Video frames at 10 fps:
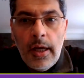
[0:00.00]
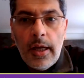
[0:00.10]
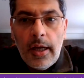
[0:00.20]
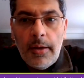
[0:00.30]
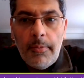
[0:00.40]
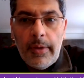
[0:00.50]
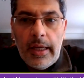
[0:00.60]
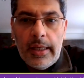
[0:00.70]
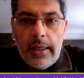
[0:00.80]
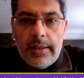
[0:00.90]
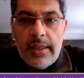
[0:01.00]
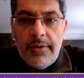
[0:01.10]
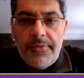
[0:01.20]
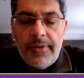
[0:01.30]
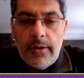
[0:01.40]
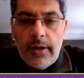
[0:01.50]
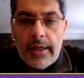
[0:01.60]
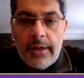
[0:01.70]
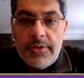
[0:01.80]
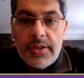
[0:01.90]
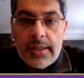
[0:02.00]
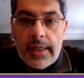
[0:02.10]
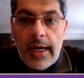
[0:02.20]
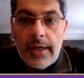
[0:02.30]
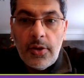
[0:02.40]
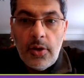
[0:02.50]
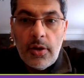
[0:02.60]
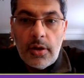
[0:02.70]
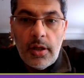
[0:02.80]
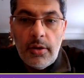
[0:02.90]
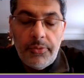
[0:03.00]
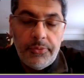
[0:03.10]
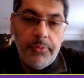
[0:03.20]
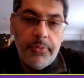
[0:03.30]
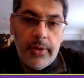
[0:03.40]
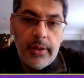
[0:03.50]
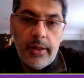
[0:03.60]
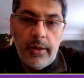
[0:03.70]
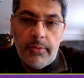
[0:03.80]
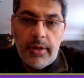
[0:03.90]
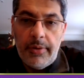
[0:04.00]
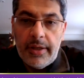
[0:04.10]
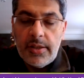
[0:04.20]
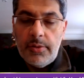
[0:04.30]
It didn't feel like it was just an ad hoc of, you know, going